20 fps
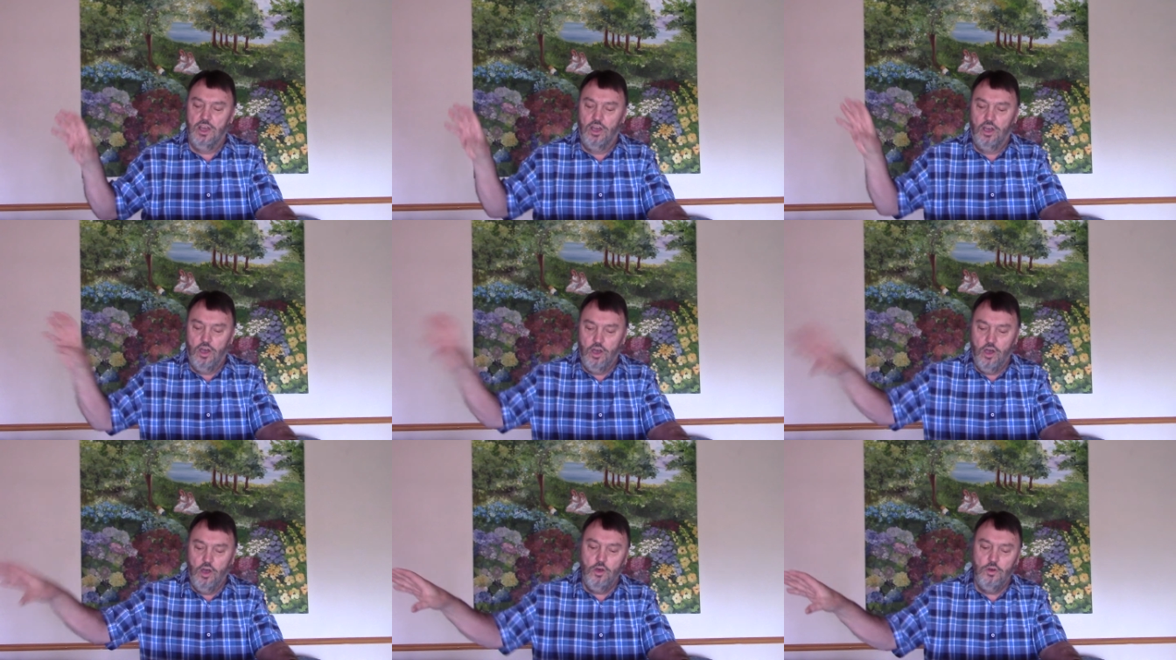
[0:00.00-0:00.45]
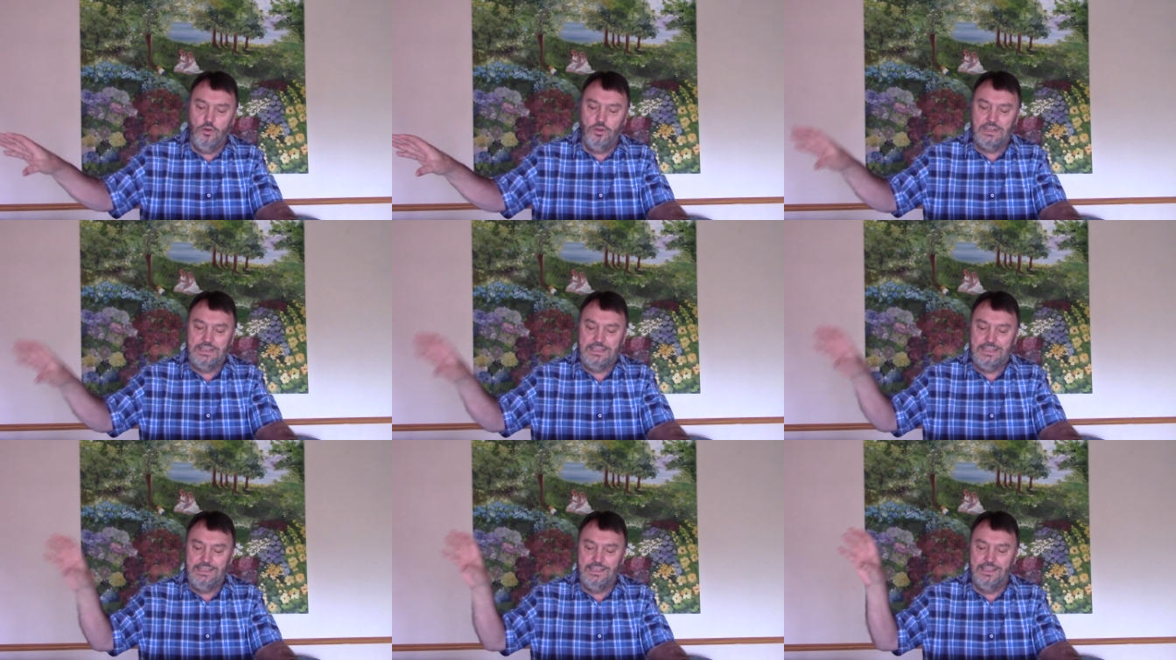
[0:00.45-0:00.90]

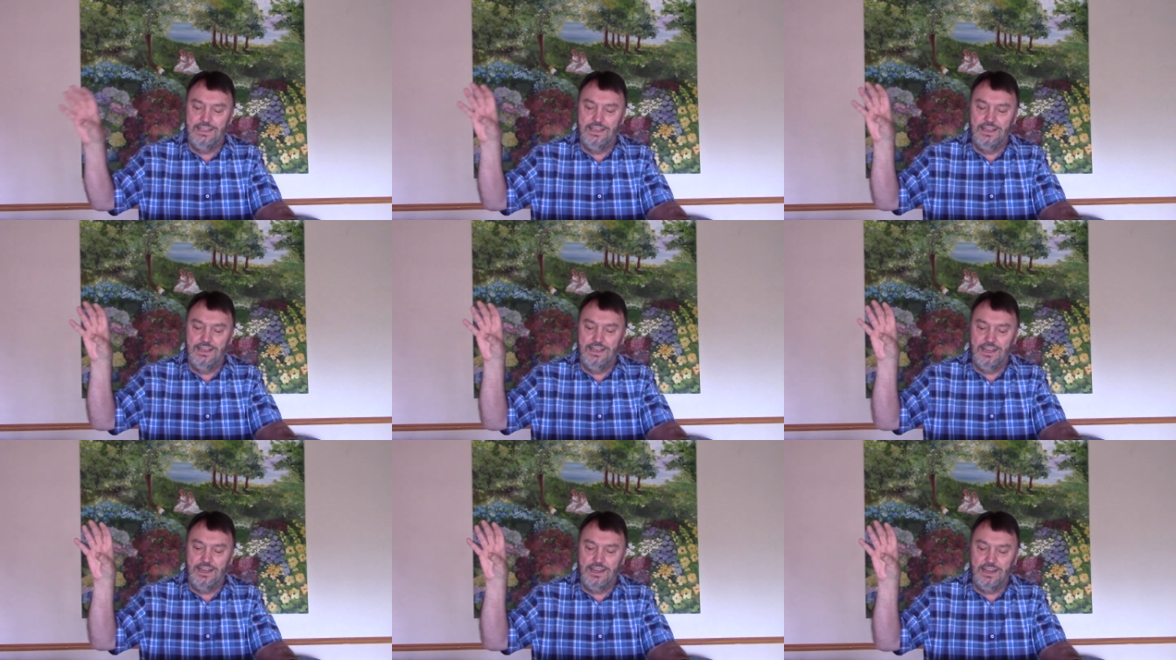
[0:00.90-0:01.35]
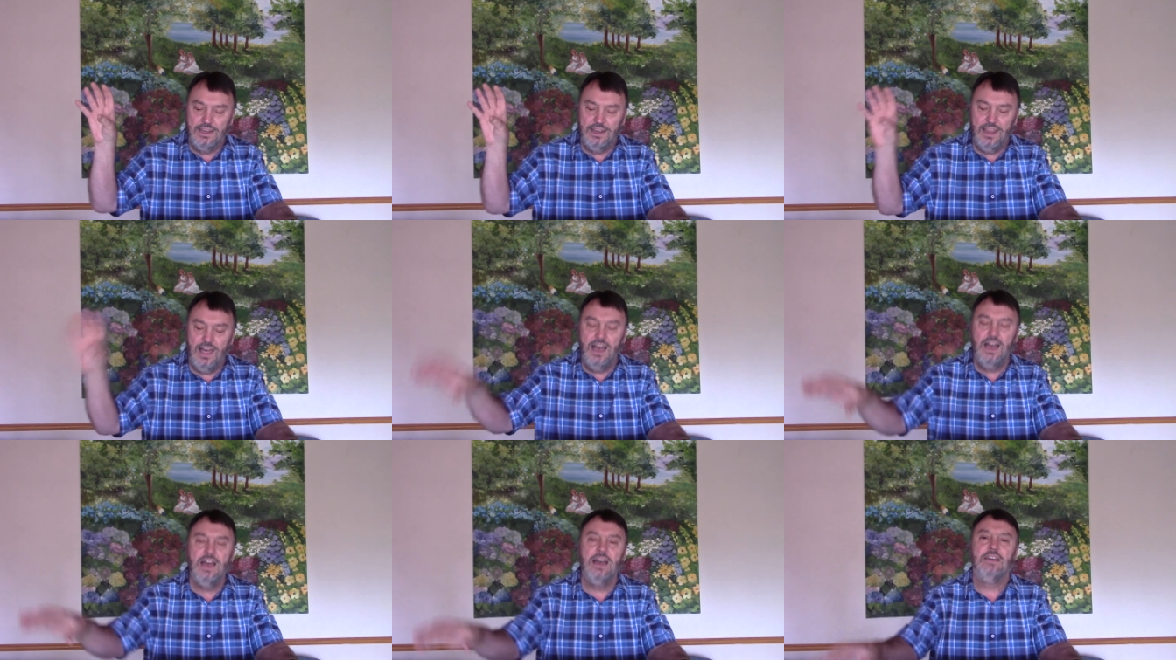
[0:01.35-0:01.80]
holy
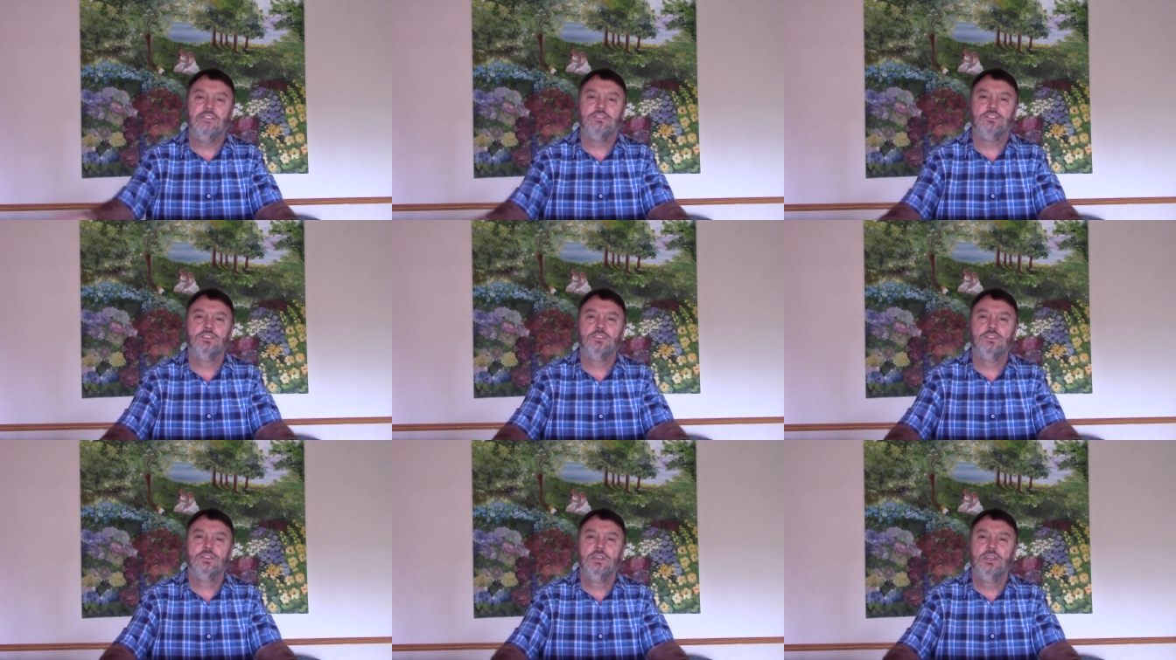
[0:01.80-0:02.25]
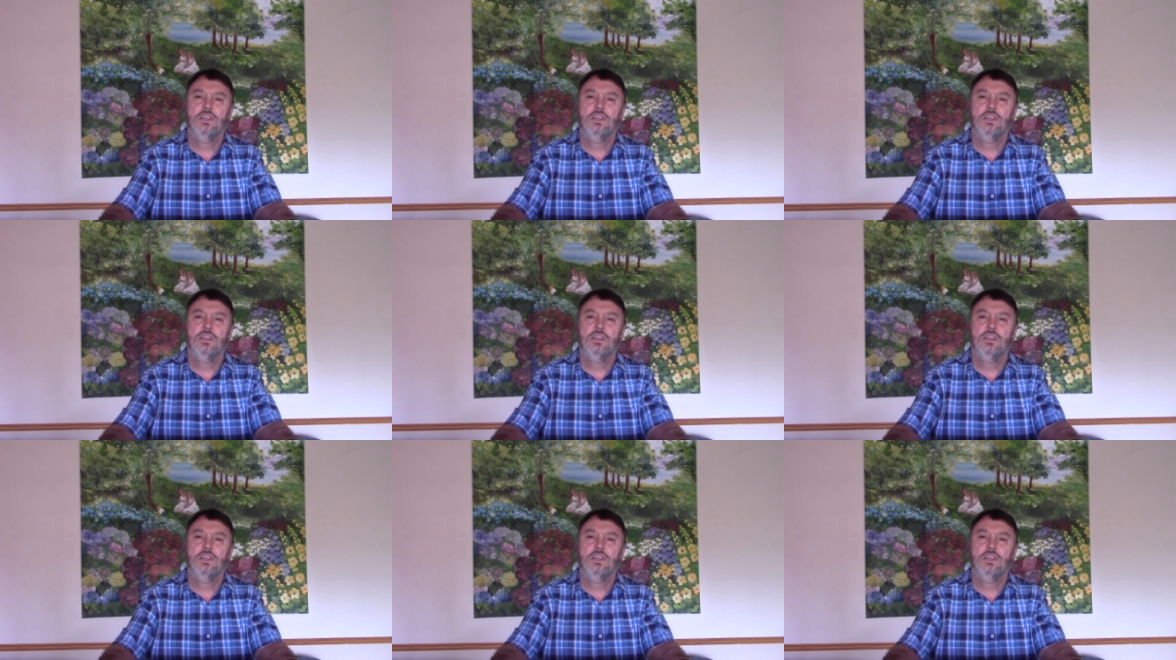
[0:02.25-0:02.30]
lives.